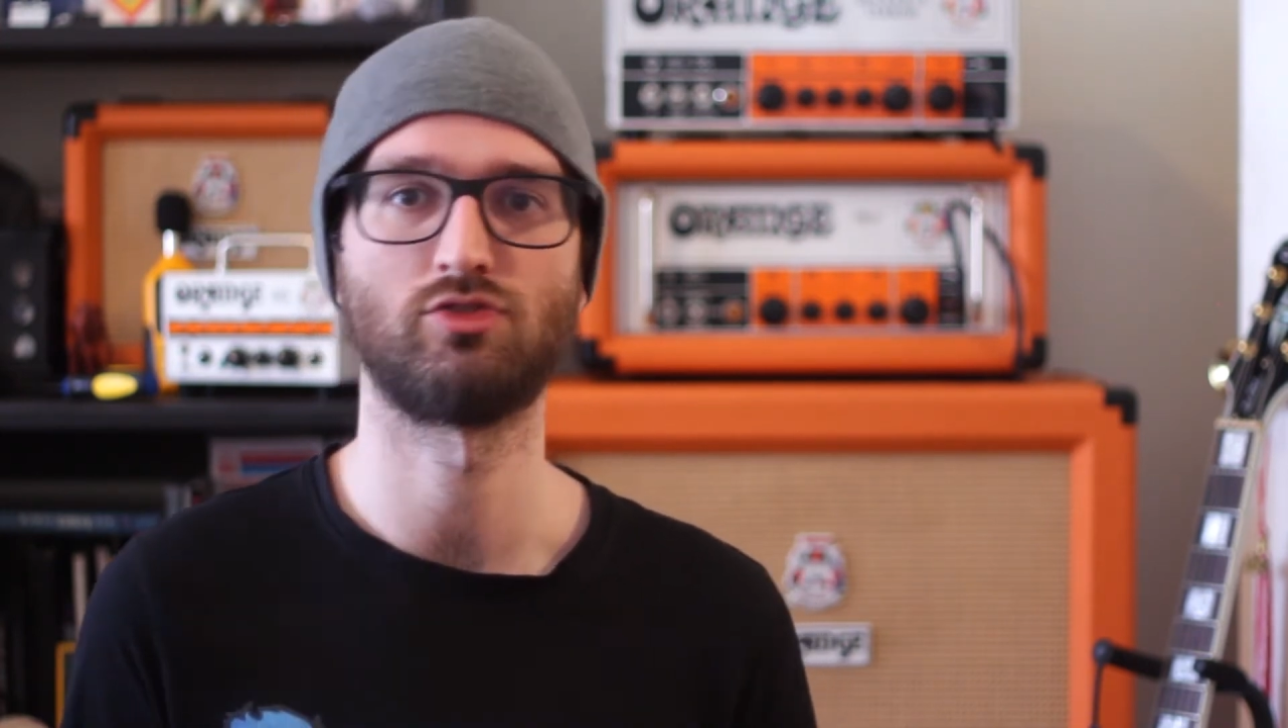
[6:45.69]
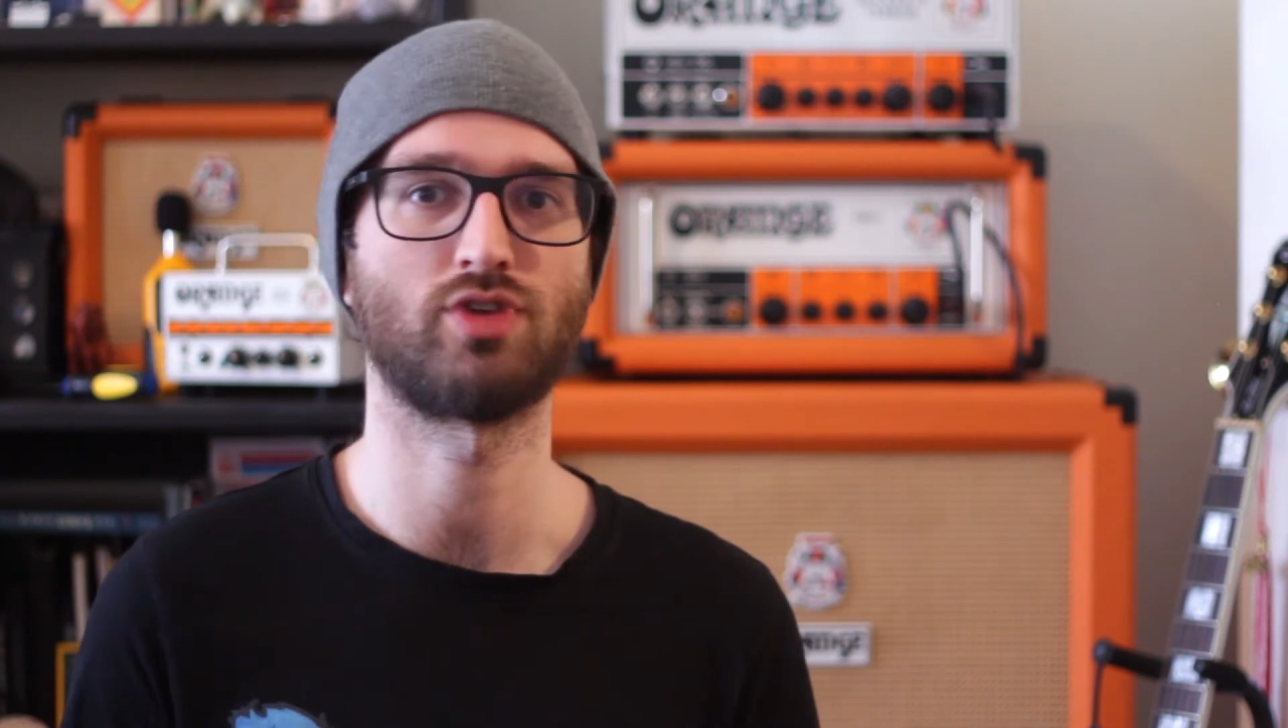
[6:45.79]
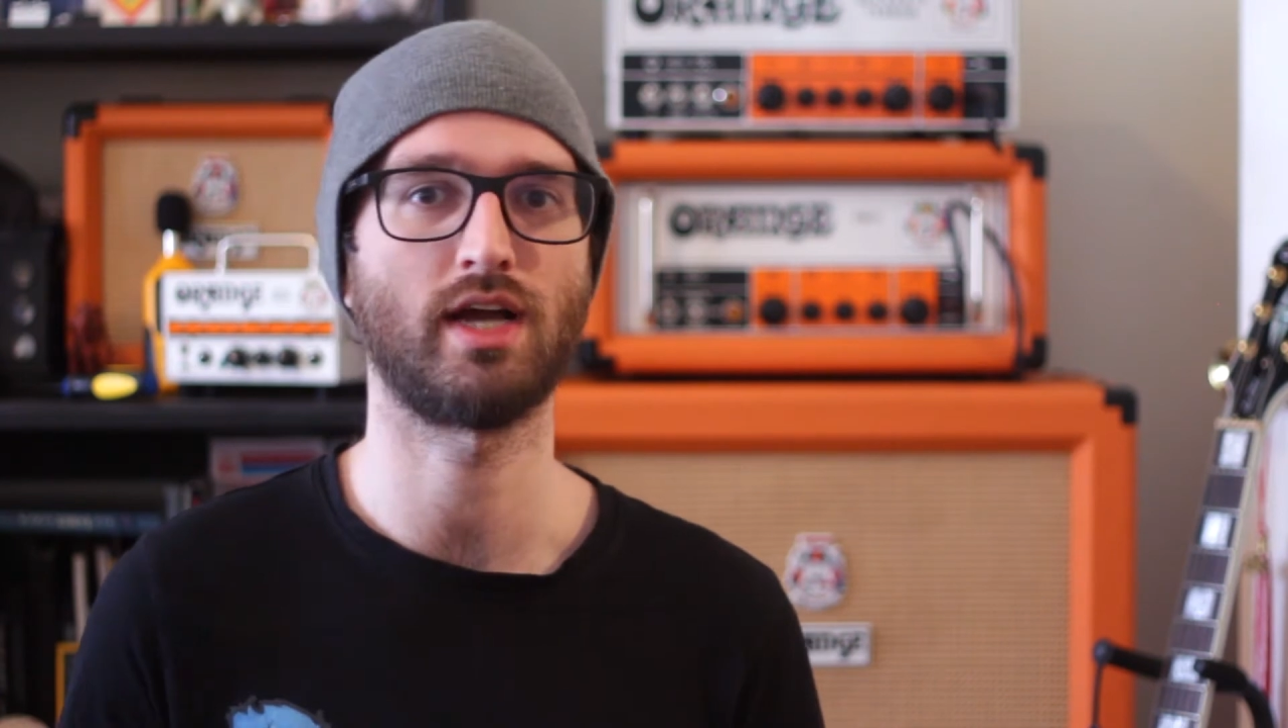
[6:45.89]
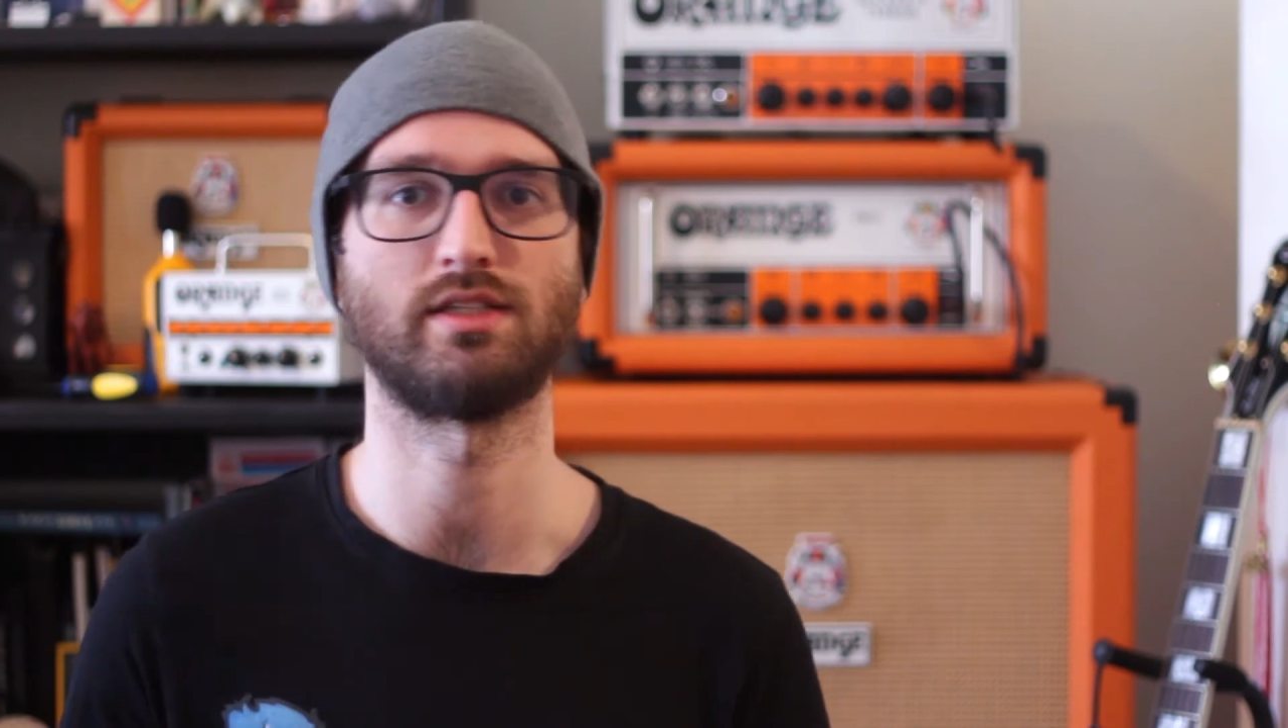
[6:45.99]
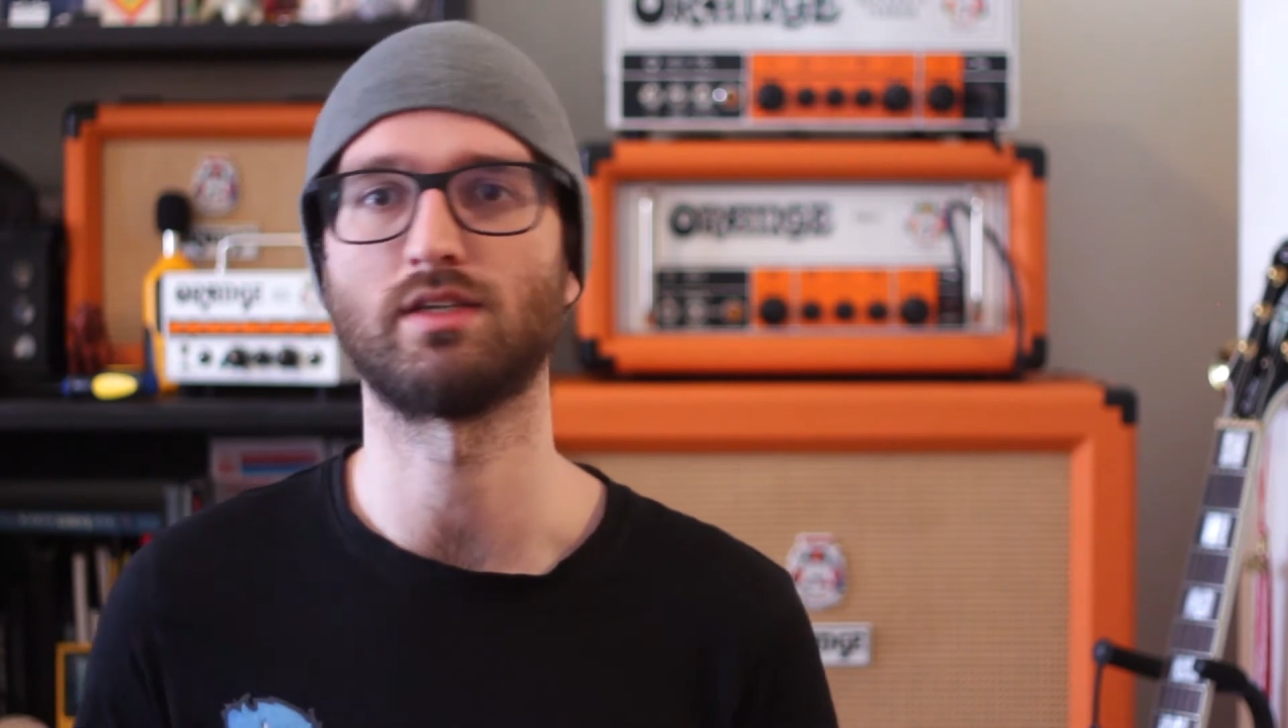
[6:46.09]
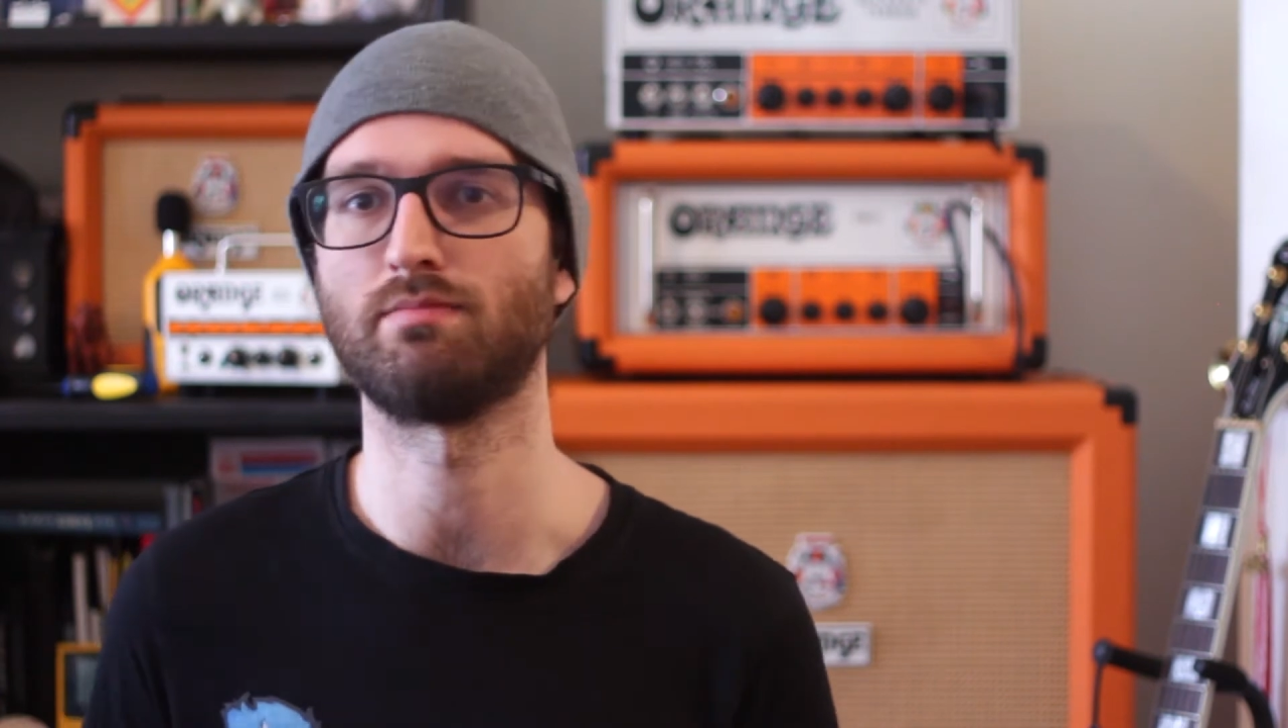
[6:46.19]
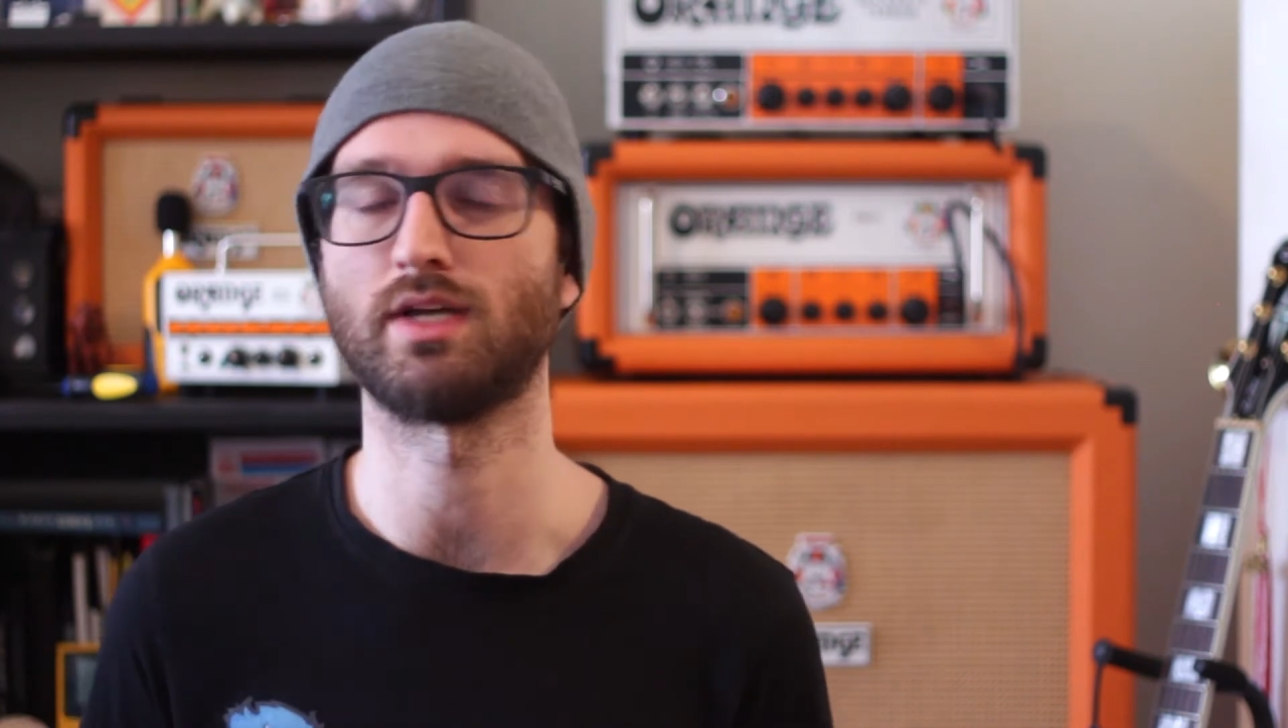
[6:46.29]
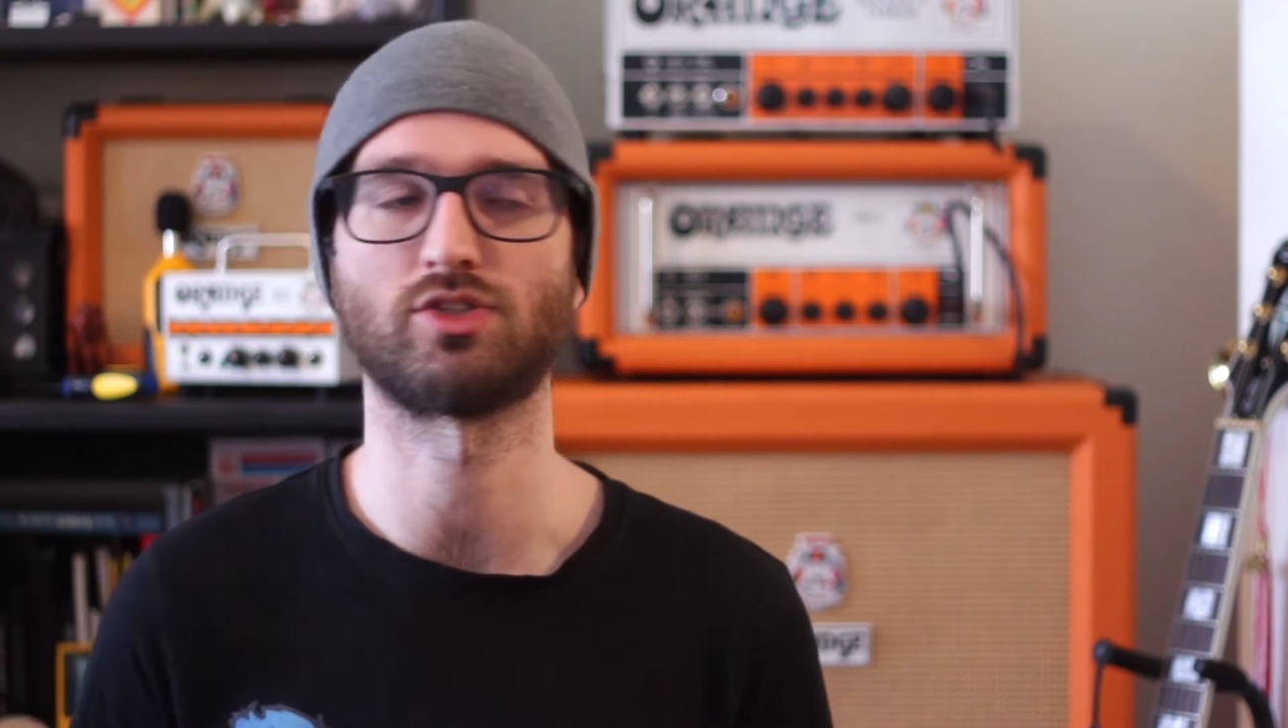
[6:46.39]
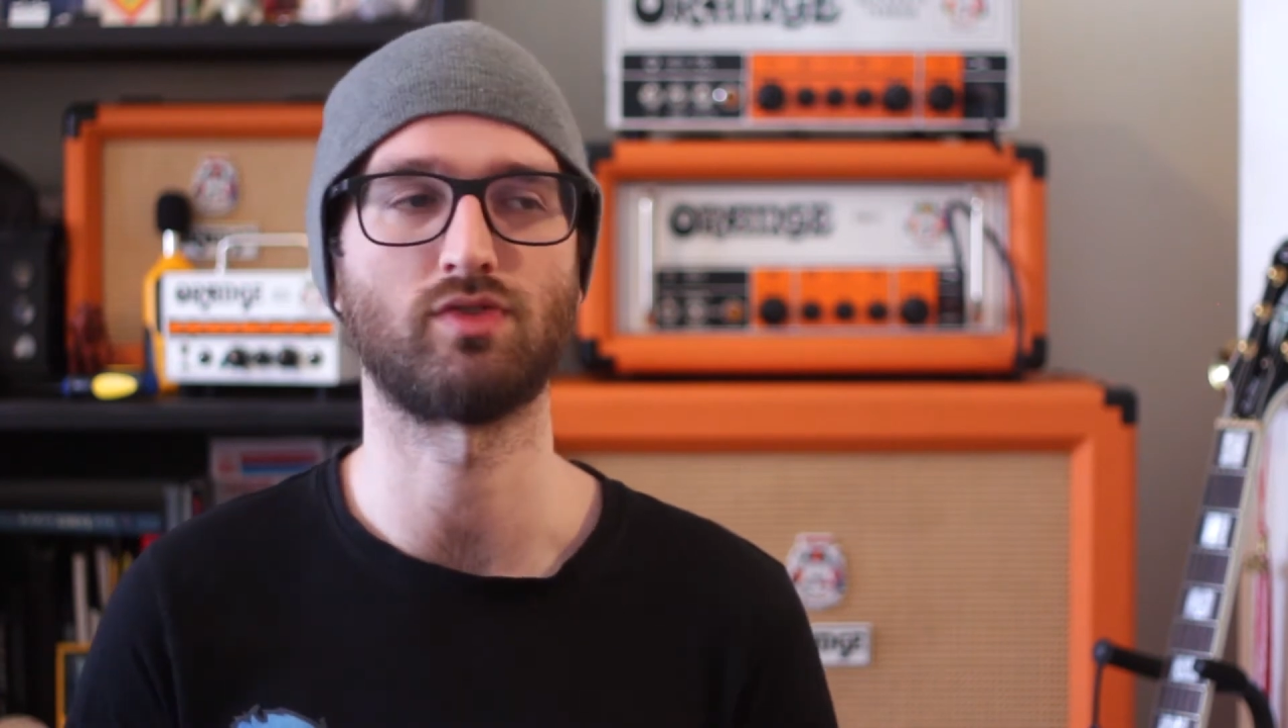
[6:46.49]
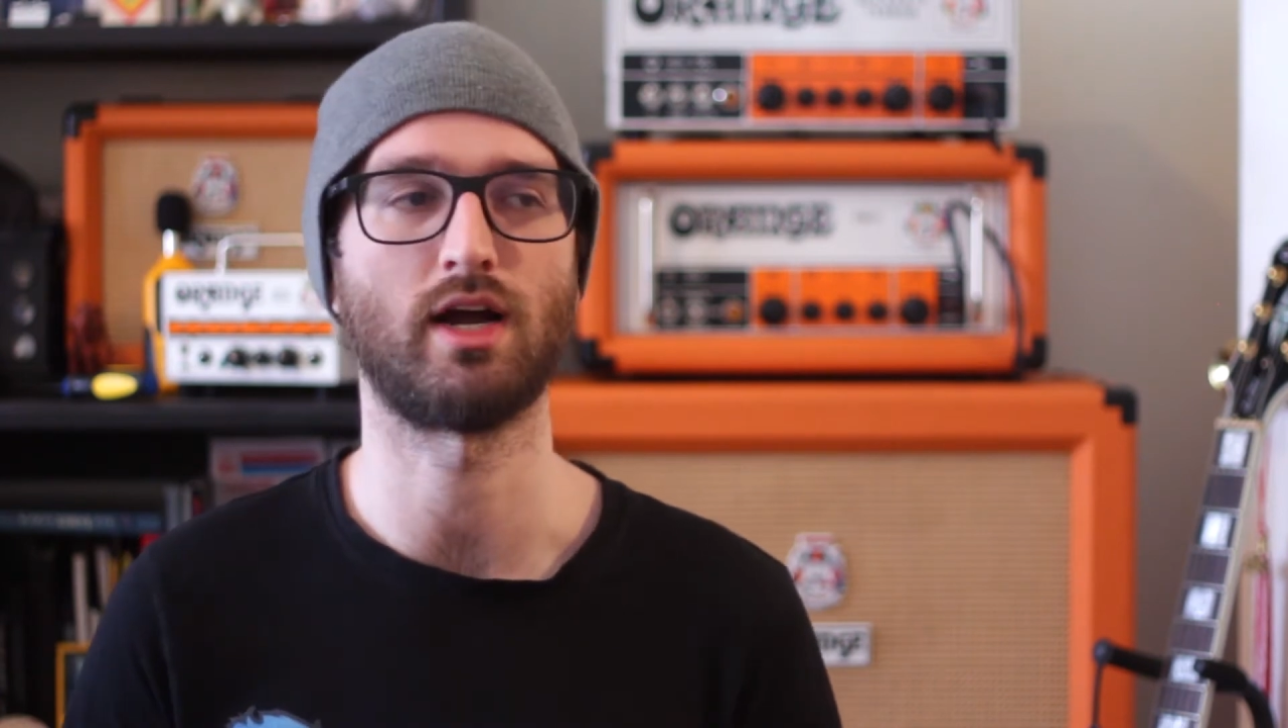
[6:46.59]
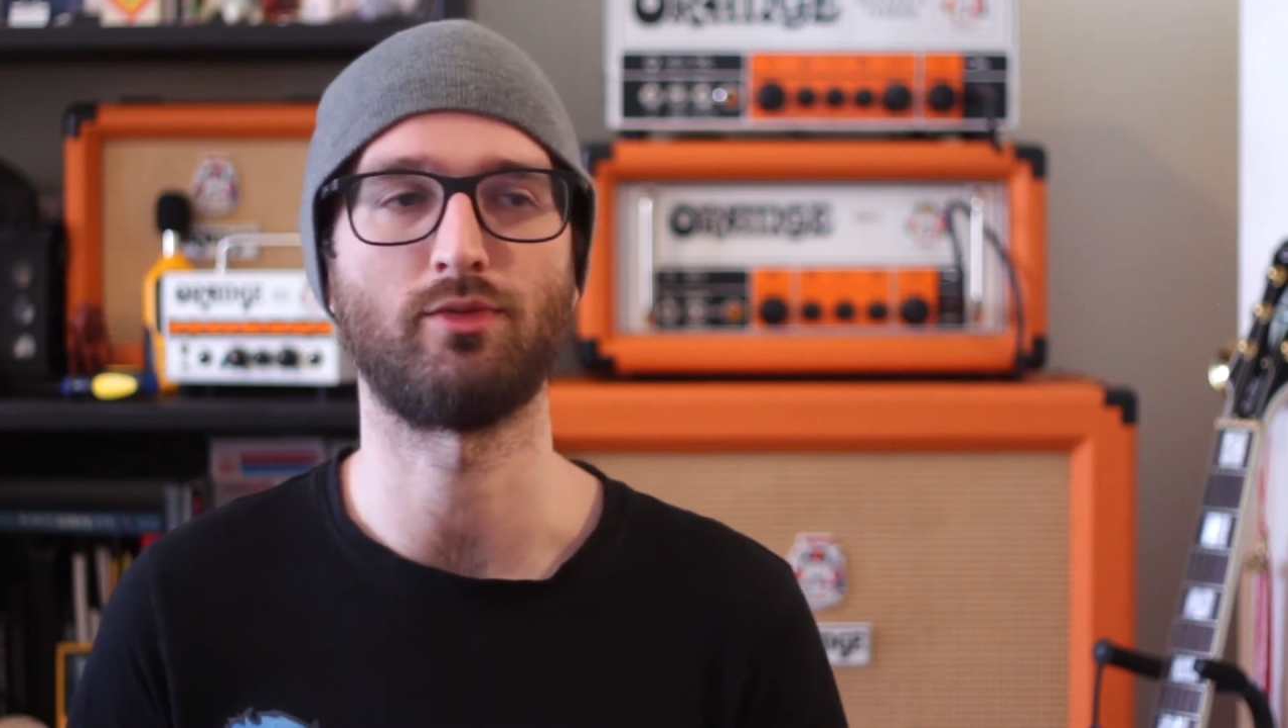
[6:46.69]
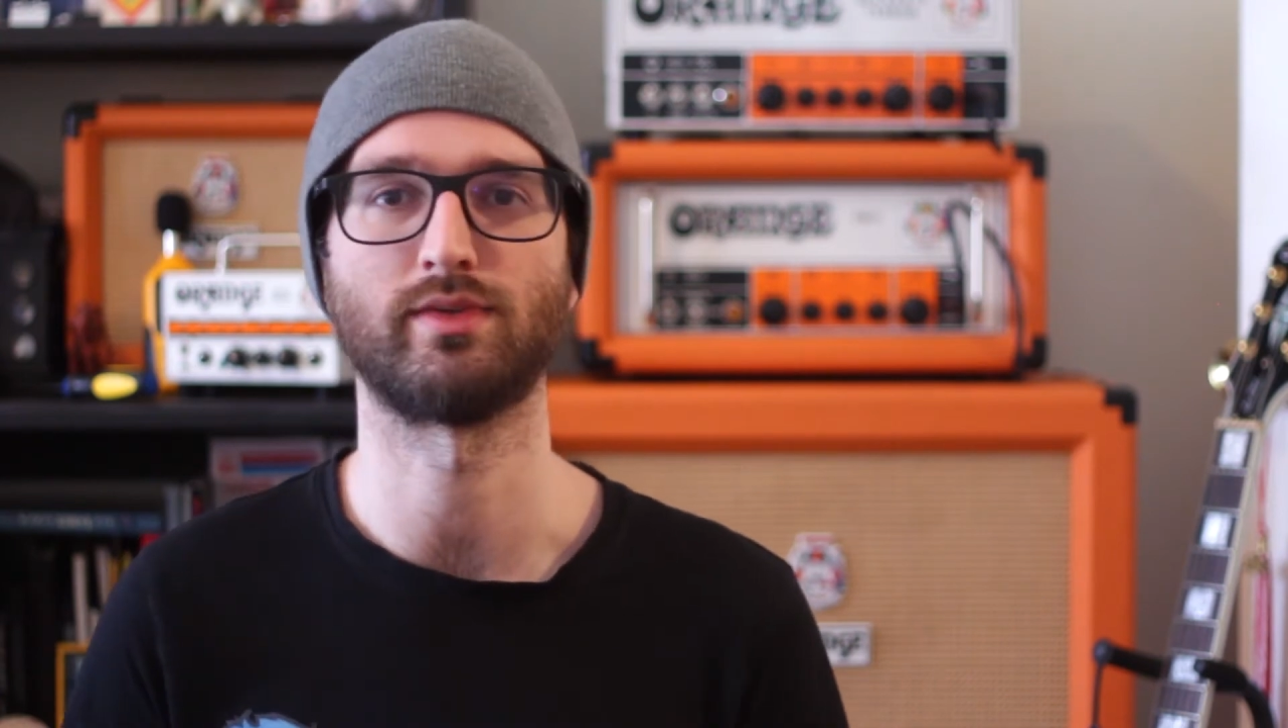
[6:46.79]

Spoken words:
tried to mess around